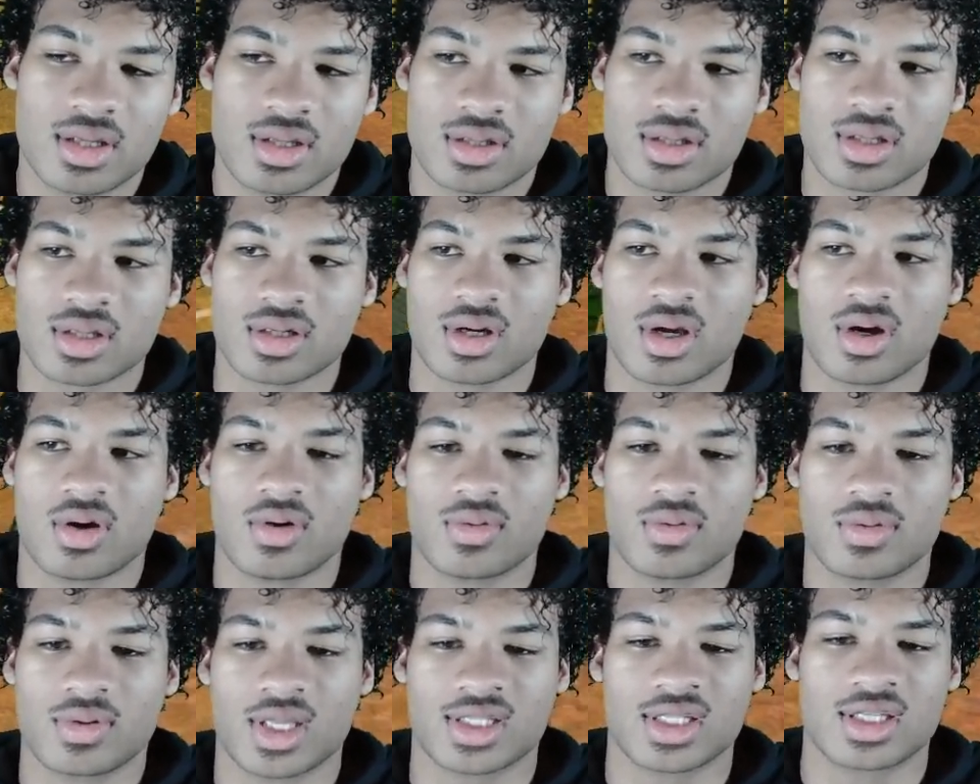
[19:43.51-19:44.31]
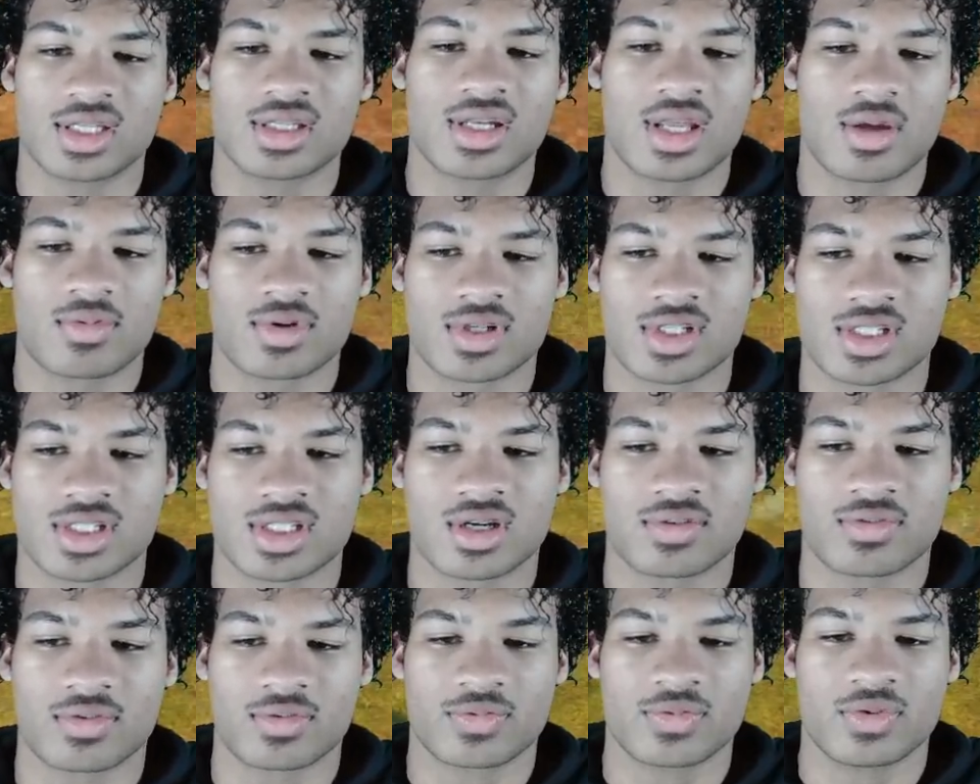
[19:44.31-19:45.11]
you know, at the end of the day, we're just
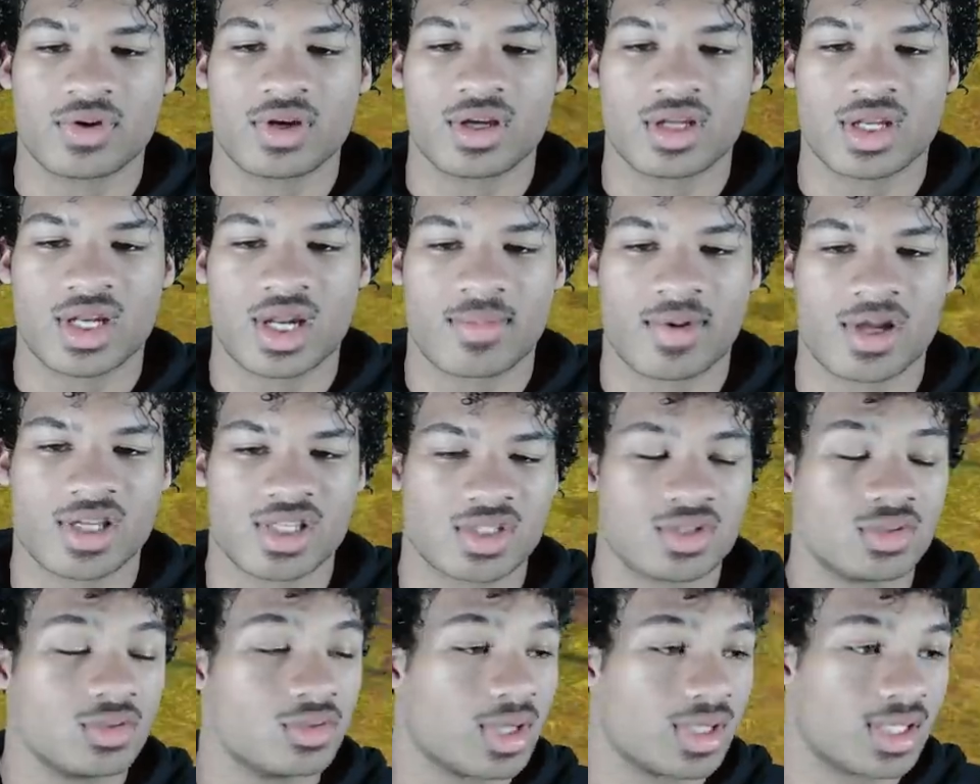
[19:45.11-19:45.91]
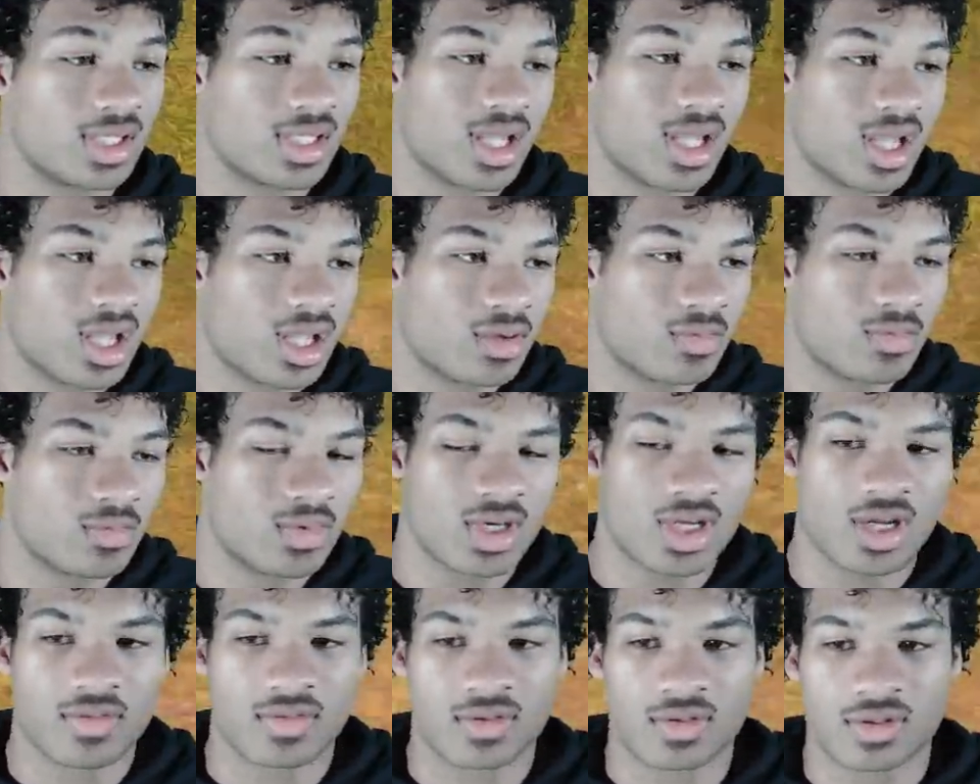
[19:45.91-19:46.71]
here for fun. Everybody's new at the game,
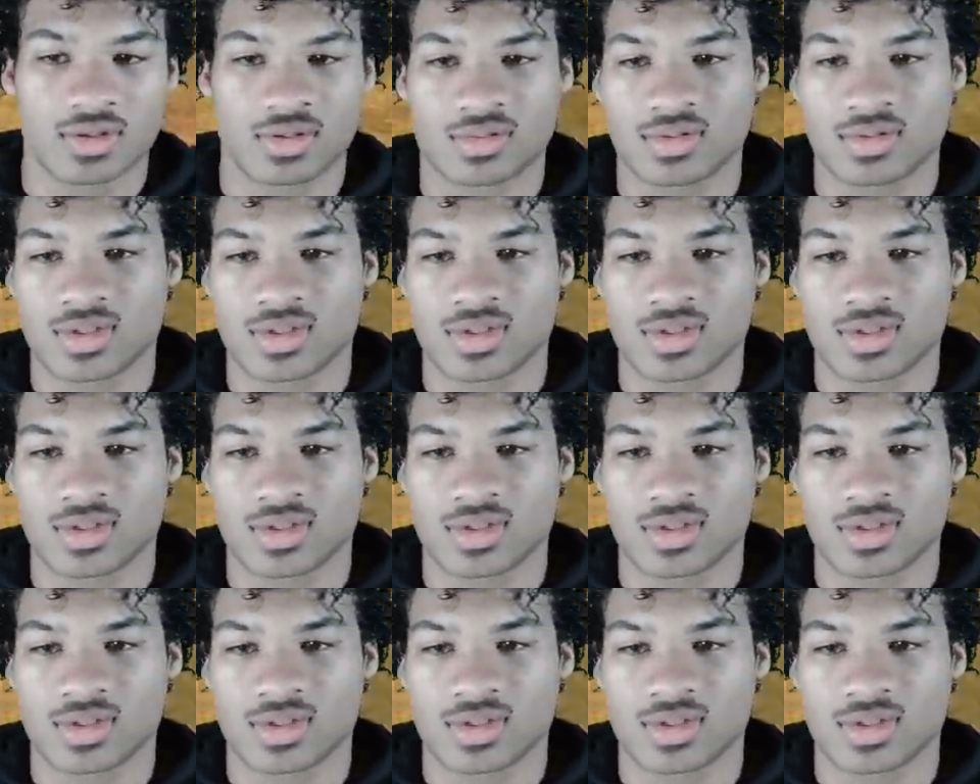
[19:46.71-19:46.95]
whatever.